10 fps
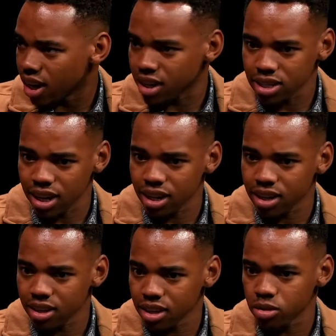And it's
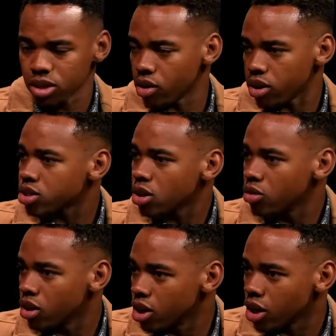like, "No, he wrote it so
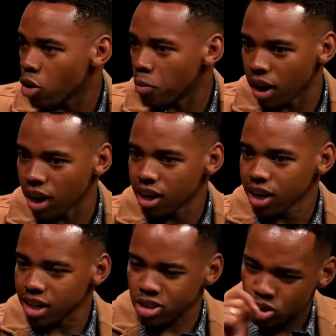long ago." But
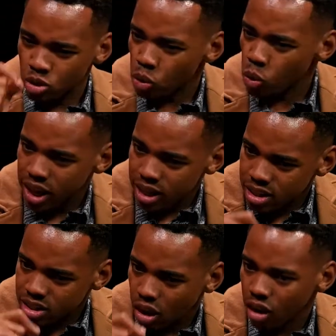he's just
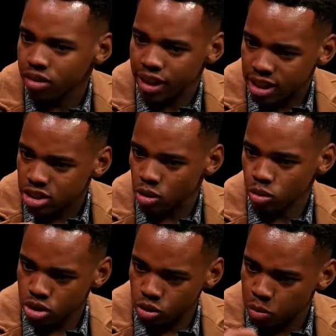always on that
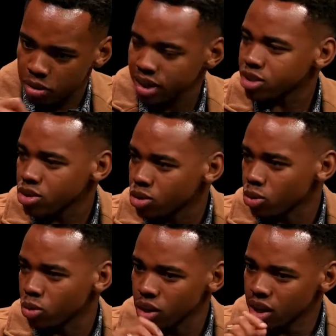social
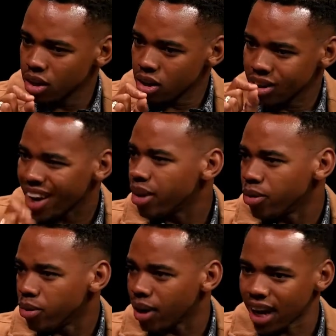political
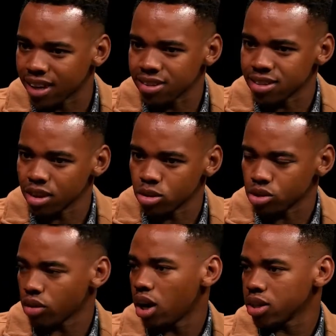nail. And you know,
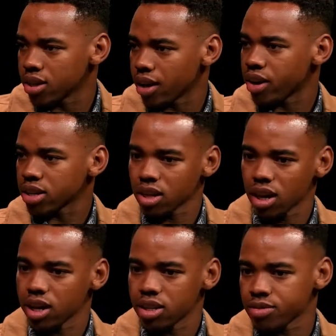Gerard, the
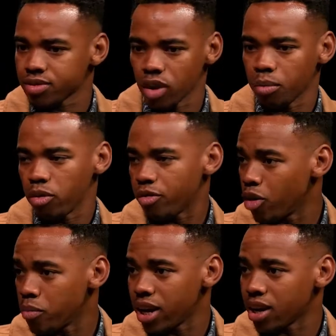director, is phenomenal
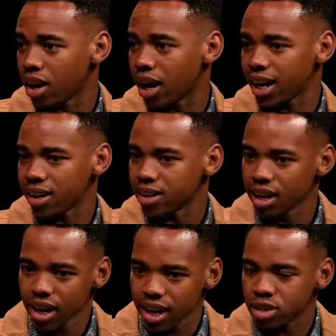filmmaker, and
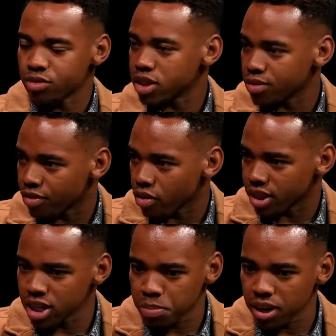his vision for
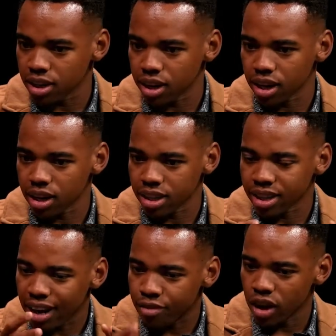it. This being a, a
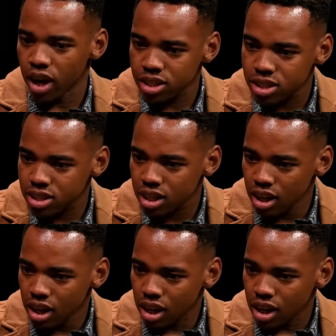diverse
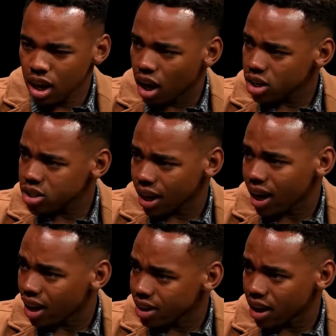cast, like a
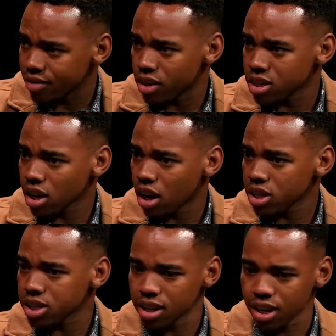highly diverse
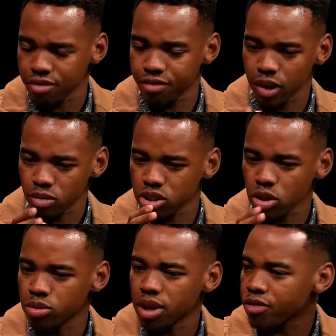cast, and it, felt
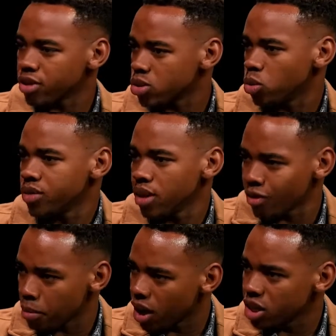so different to all of the
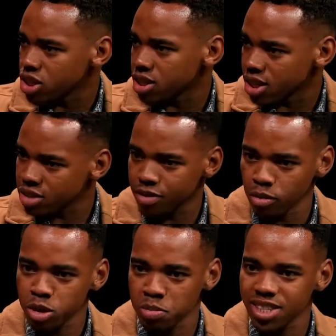other purges. And this
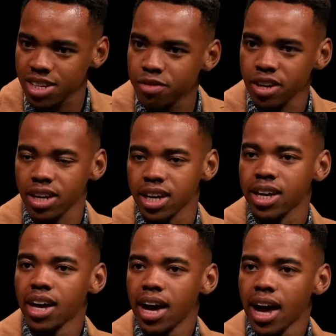film
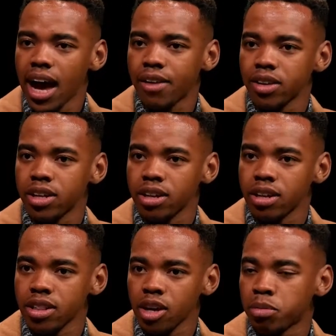specifically having
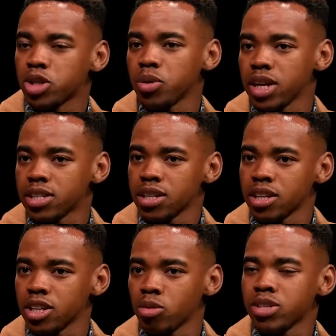the opportunity
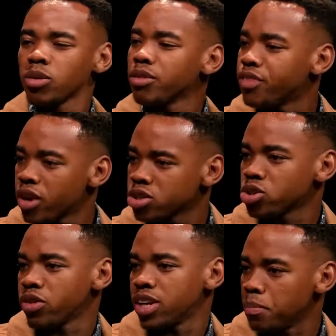to, you know, tell the first
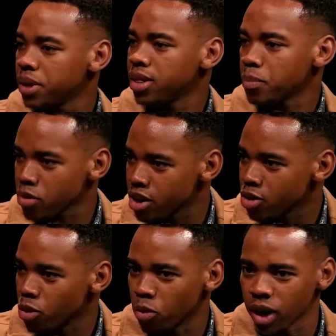story and it being the
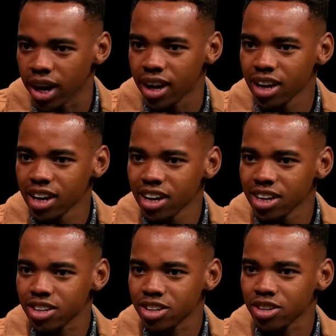prequel where
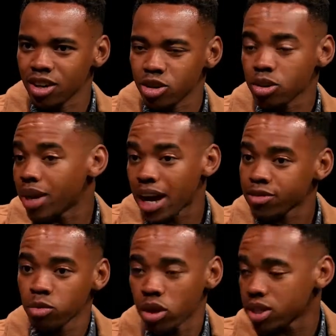you know, you don't
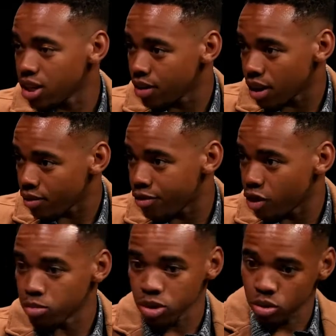have to watch any of the other
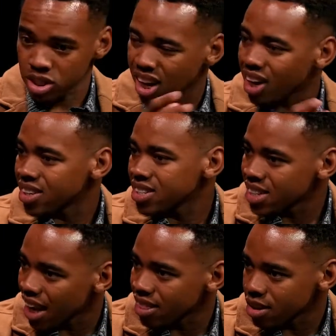films in order mm. to
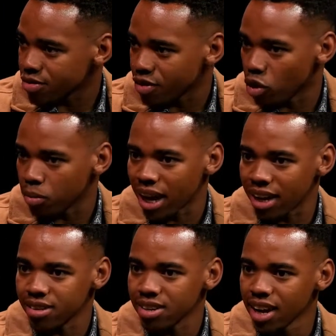understand this film.
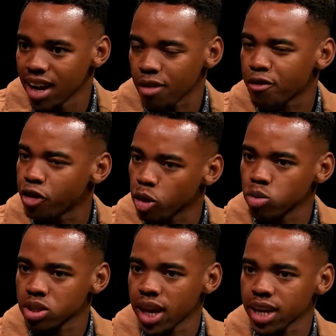And it
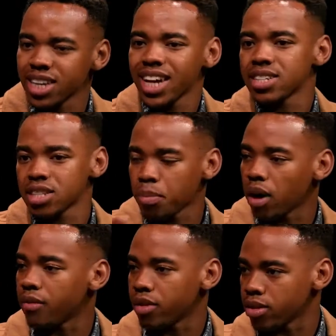feels like, yes, it's a
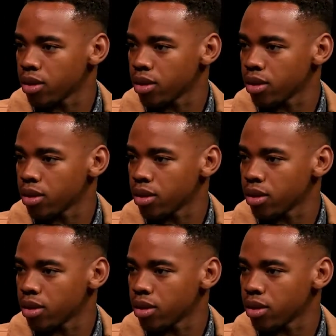part of the,